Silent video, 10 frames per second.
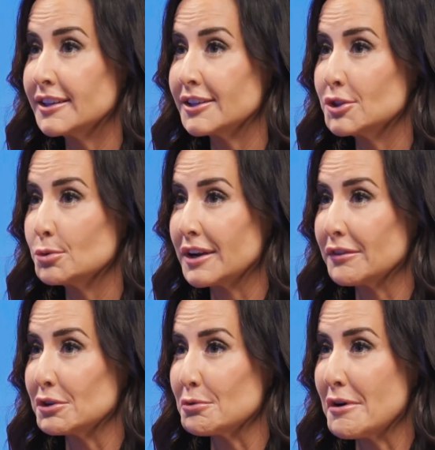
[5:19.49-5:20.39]
you can do
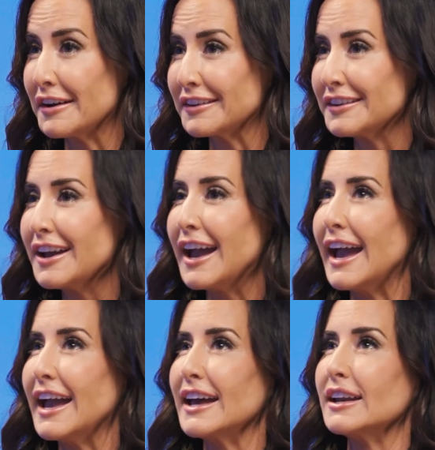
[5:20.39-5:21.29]
whatever you want.
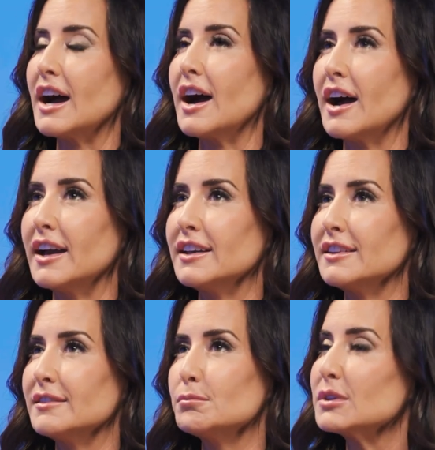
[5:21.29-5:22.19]
And
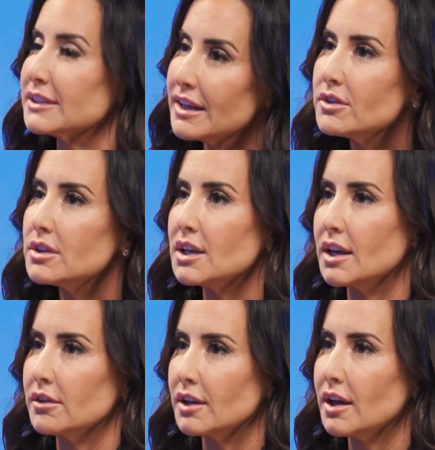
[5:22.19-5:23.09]
I believed in the
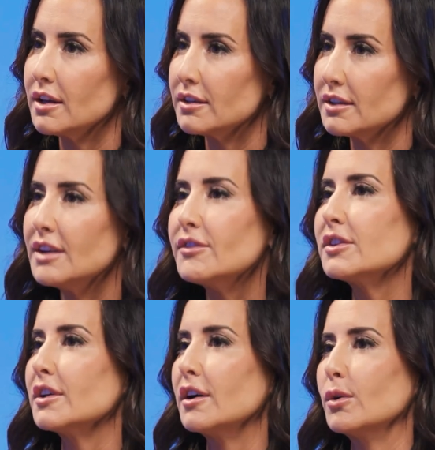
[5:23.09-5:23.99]
internet, even
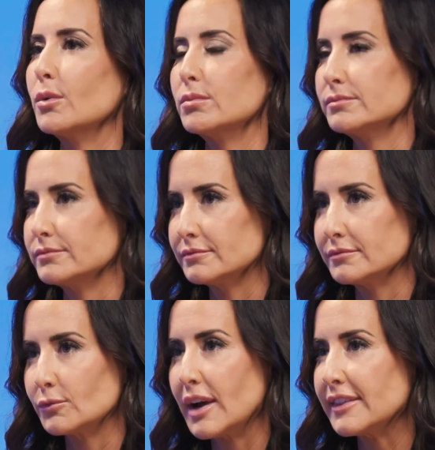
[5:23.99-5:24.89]
though
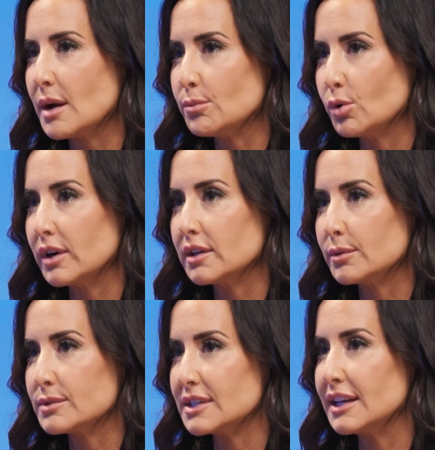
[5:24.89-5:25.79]
at that point it
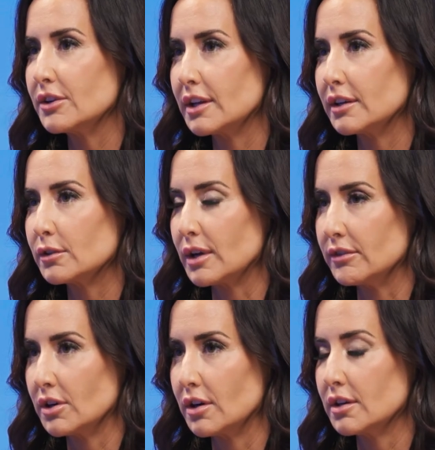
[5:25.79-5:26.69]
was an internet
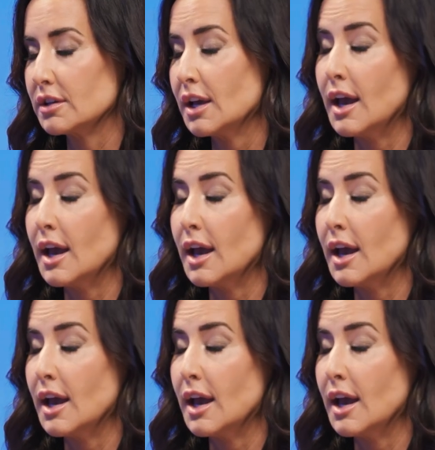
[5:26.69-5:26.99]
graveyard,